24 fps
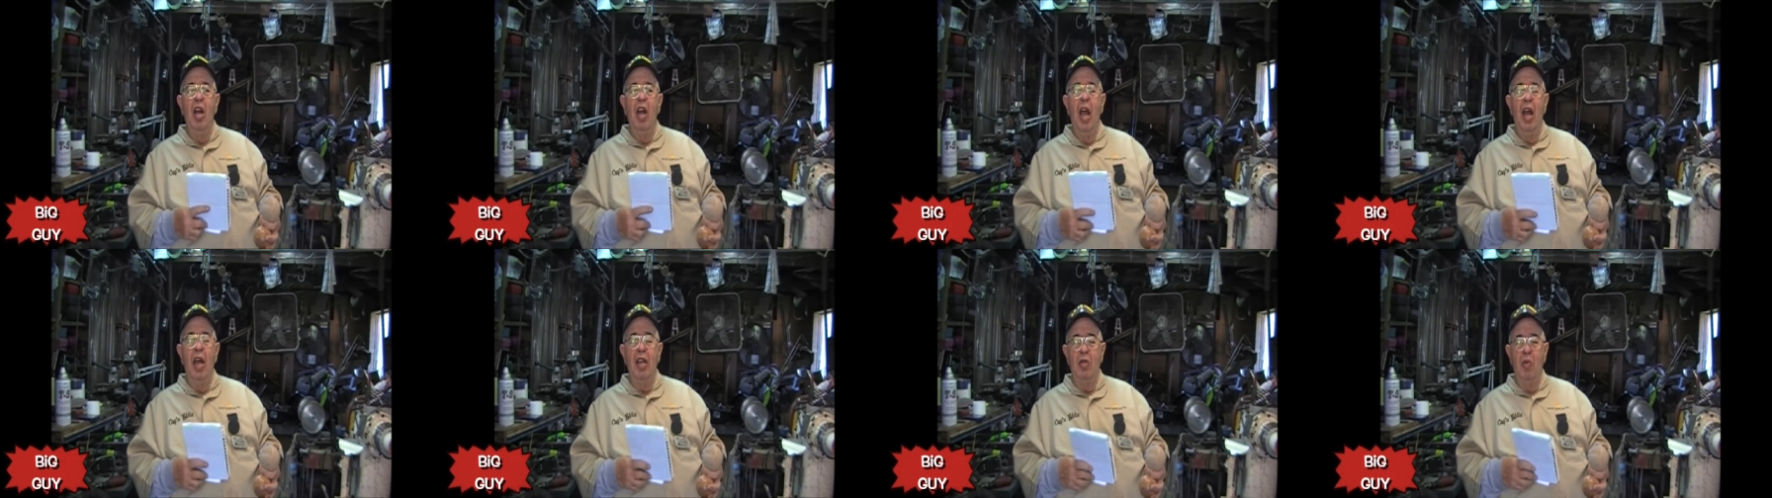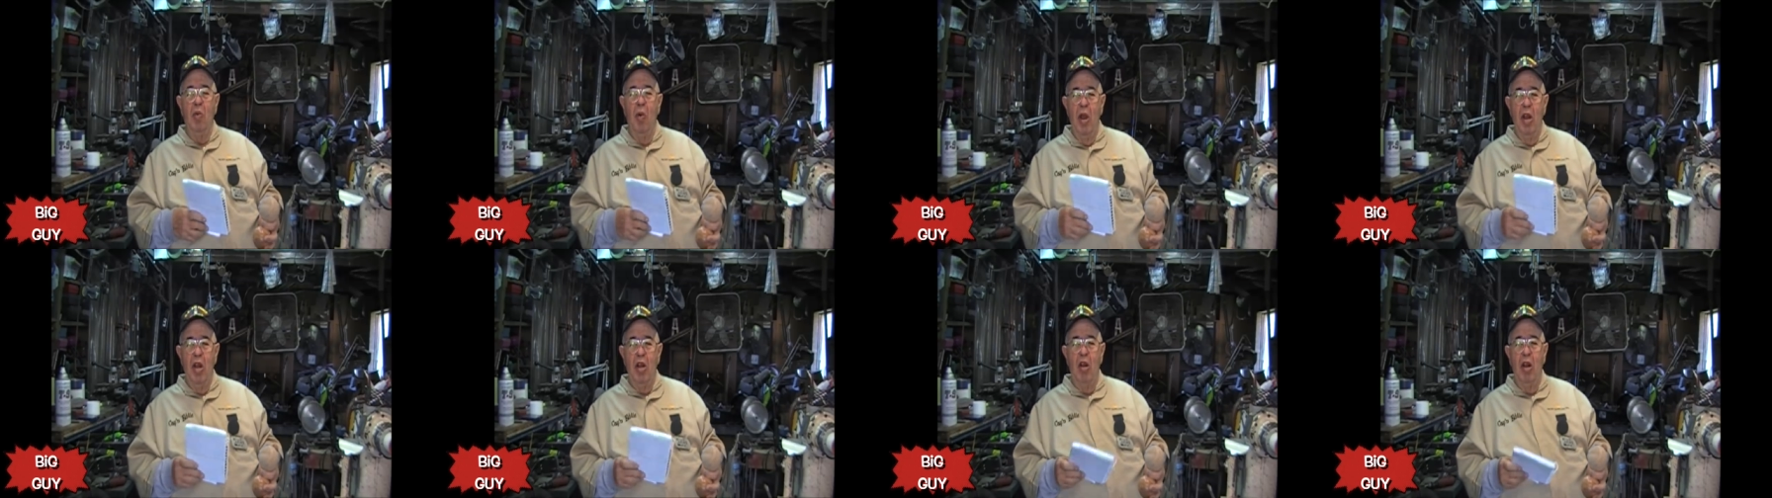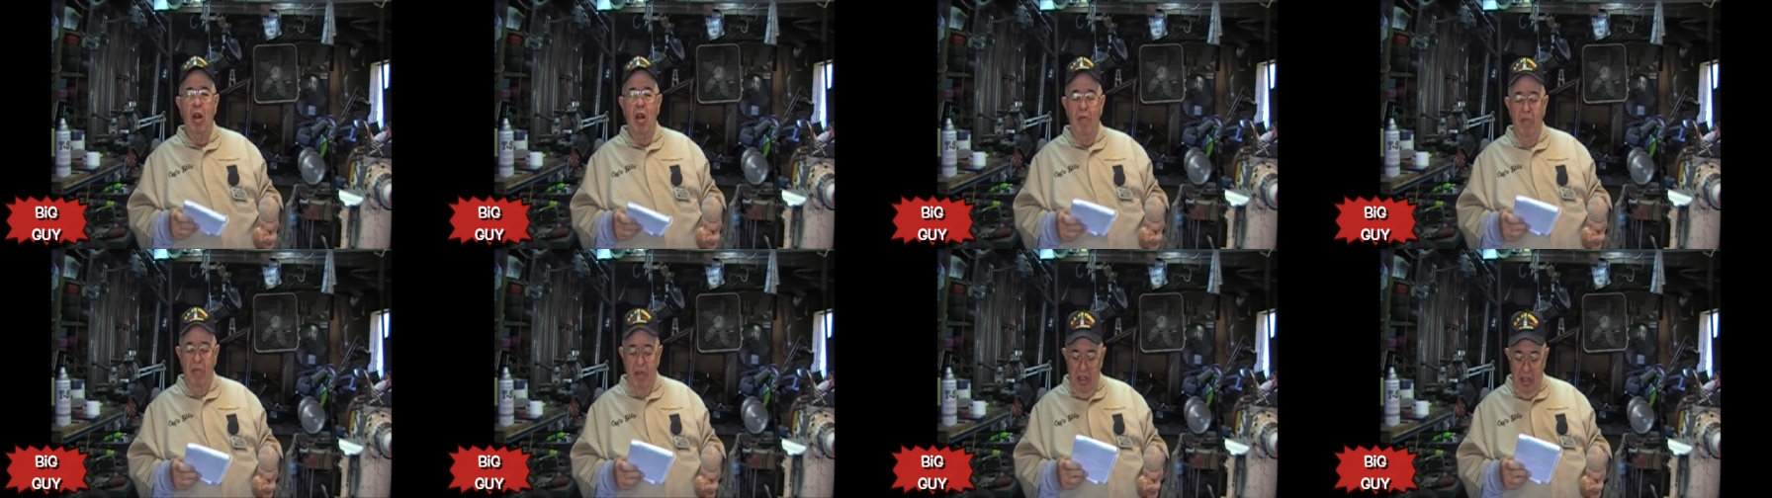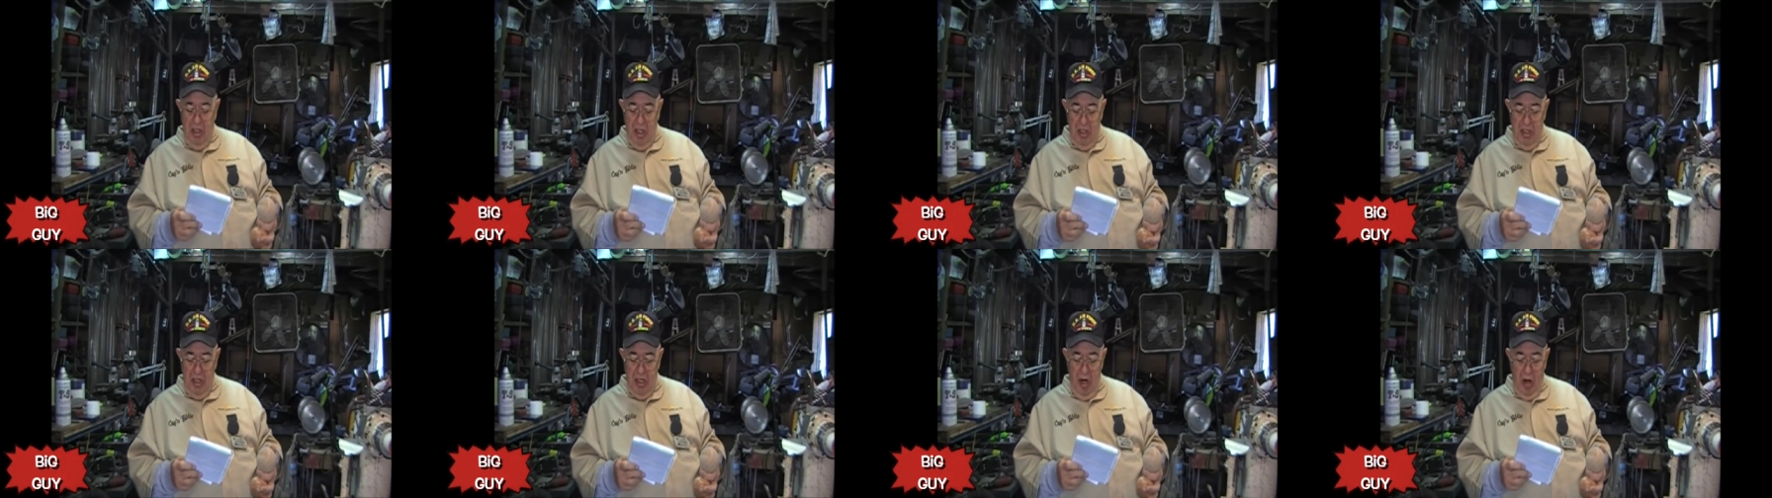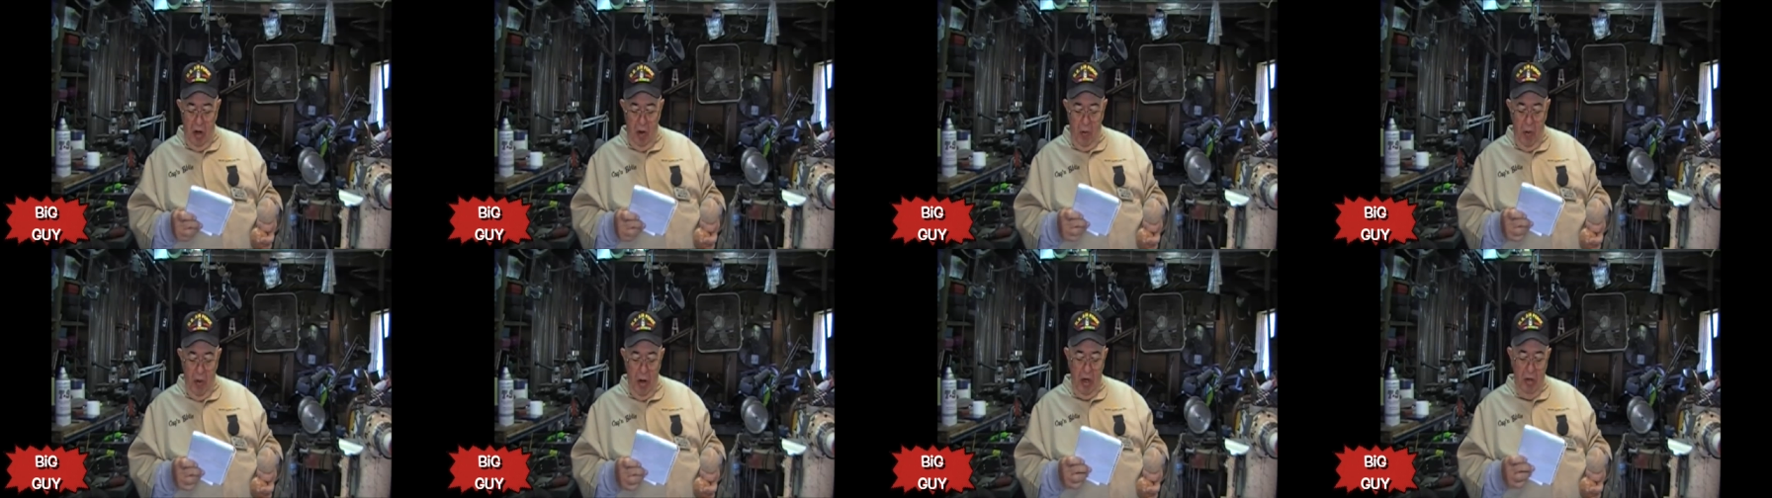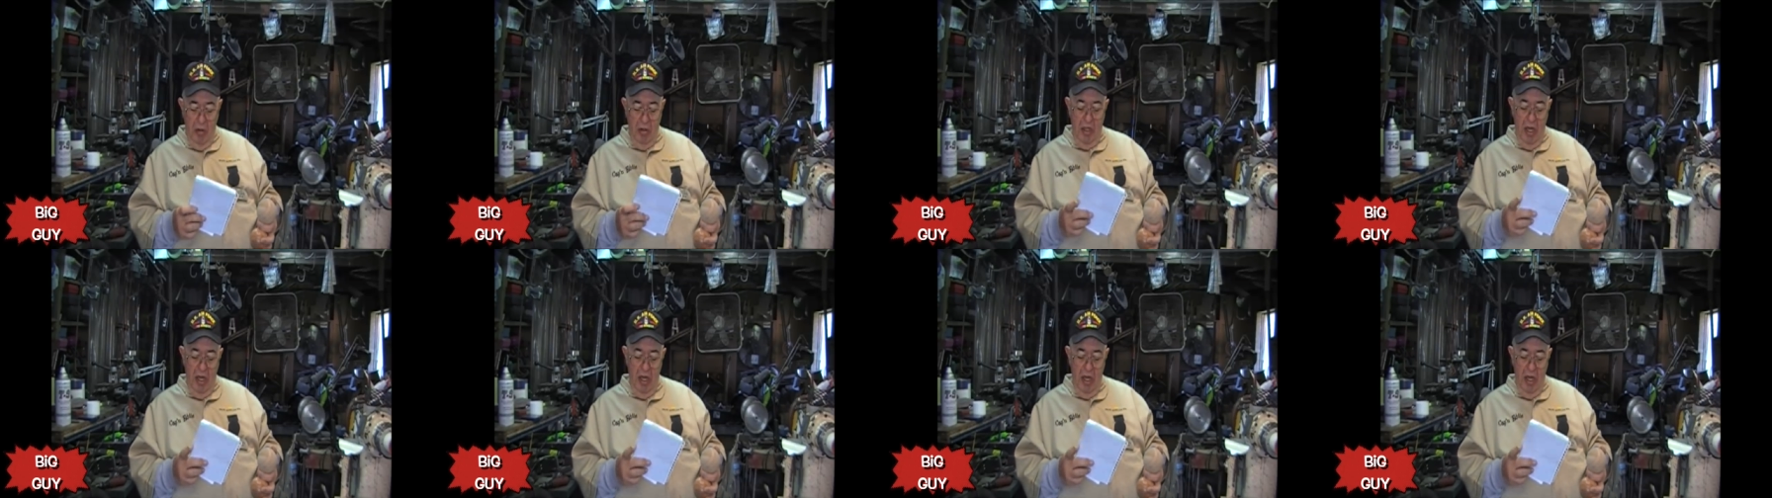at the Waco Convention Center, Waco,